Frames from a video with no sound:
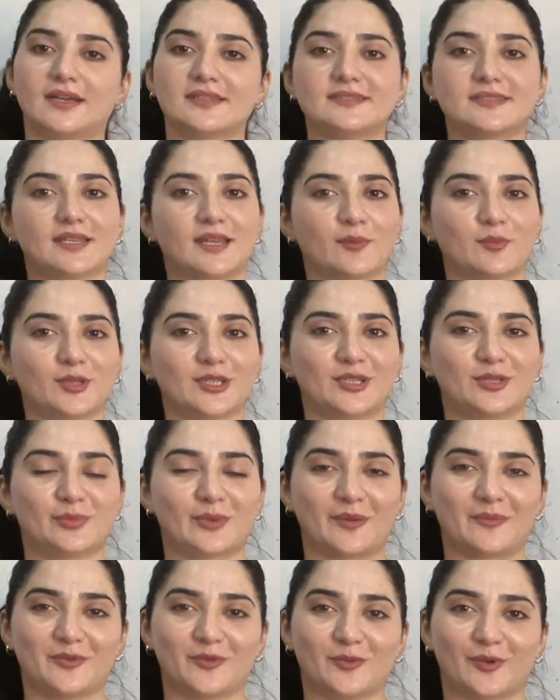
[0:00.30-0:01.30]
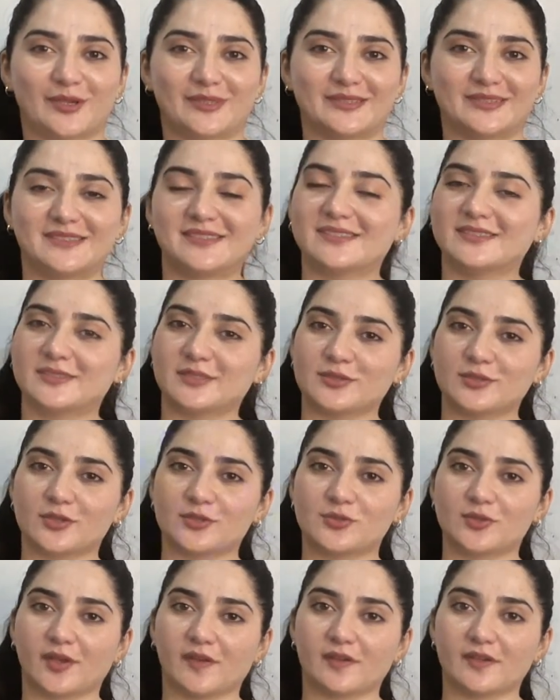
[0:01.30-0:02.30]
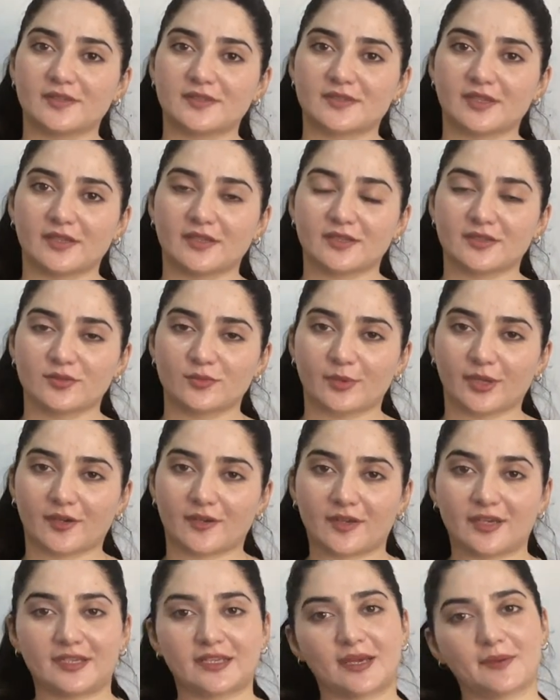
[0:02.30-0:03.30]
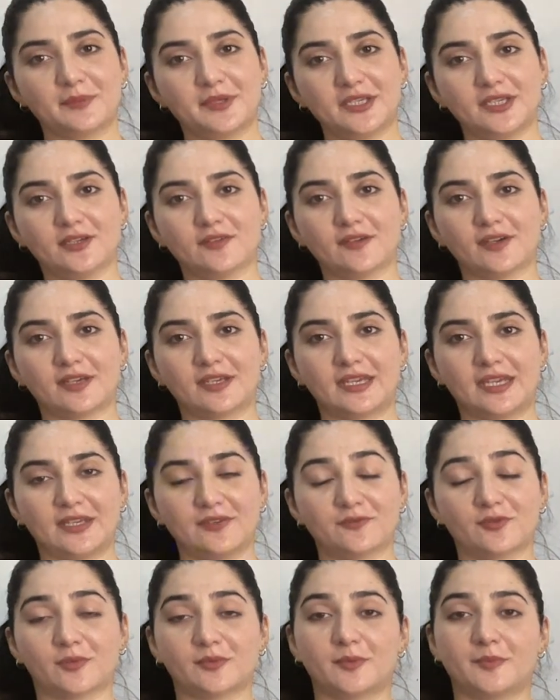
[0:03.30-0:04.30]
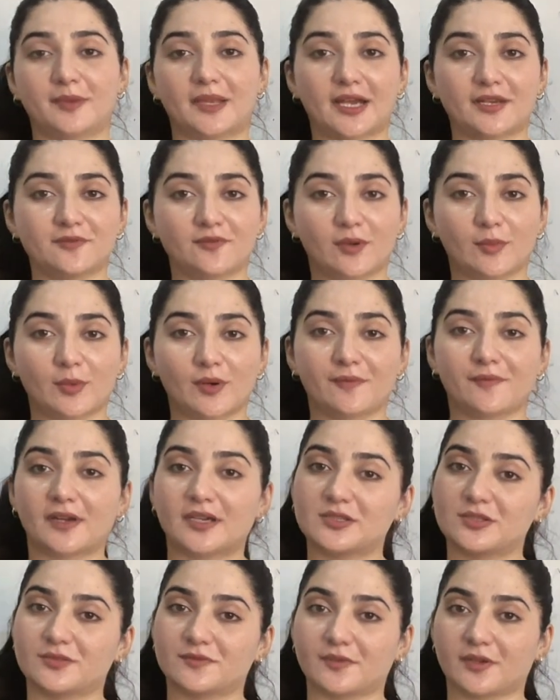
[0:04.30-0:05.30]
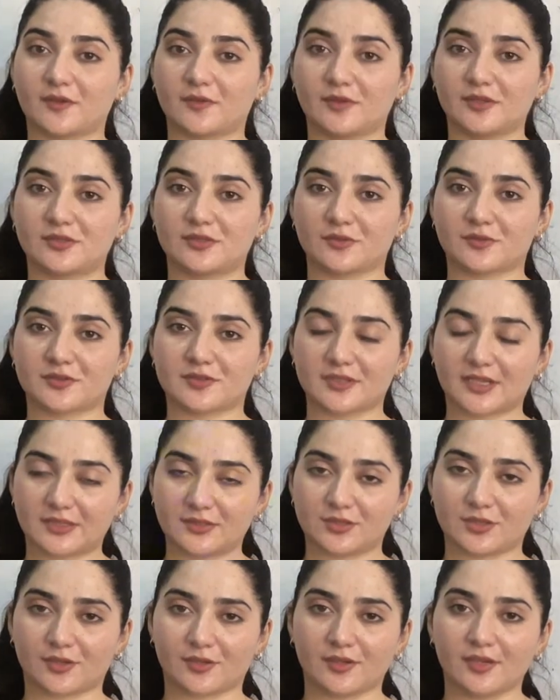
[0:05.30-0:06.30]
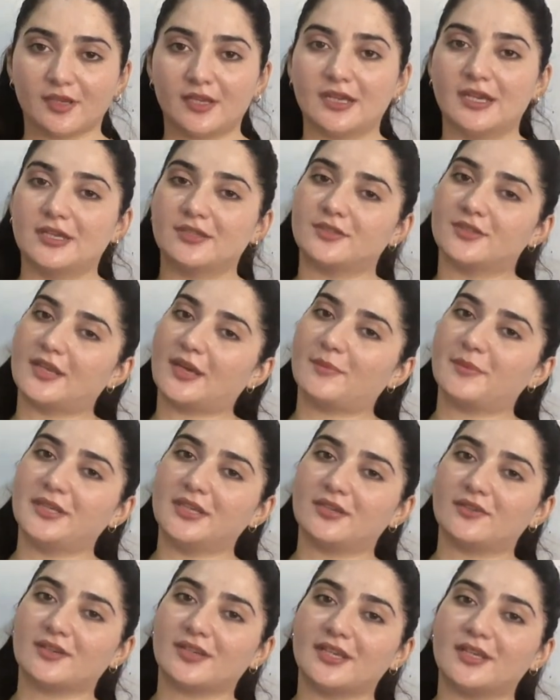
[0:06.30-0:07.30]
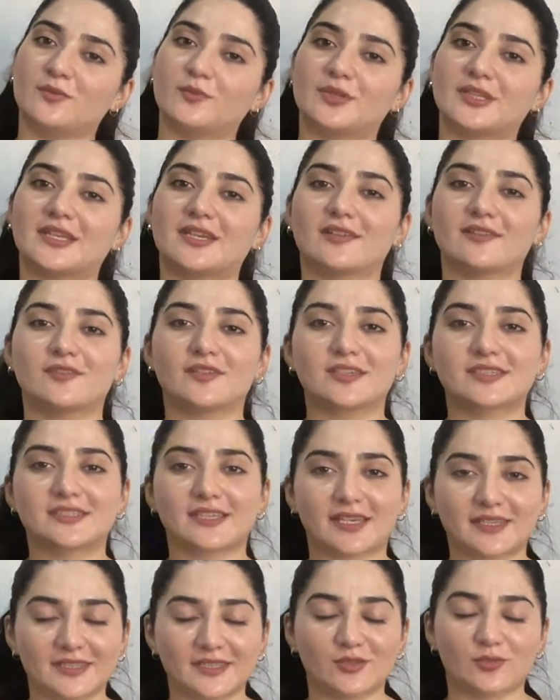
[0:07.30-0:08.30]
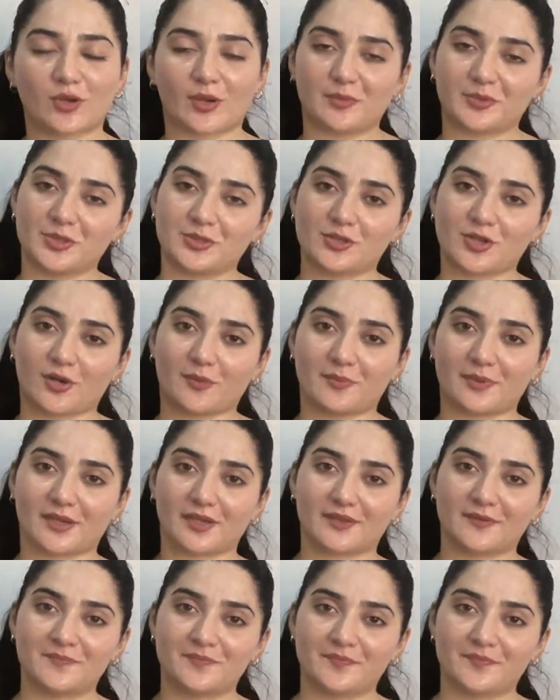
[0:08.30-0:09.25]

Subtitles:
Assalamu alaikum everyone. This is your trainer Syeda Summera and I'm here again from the platform of Edusphere Resource Center. Today I'm here again with another exciting grammar topic.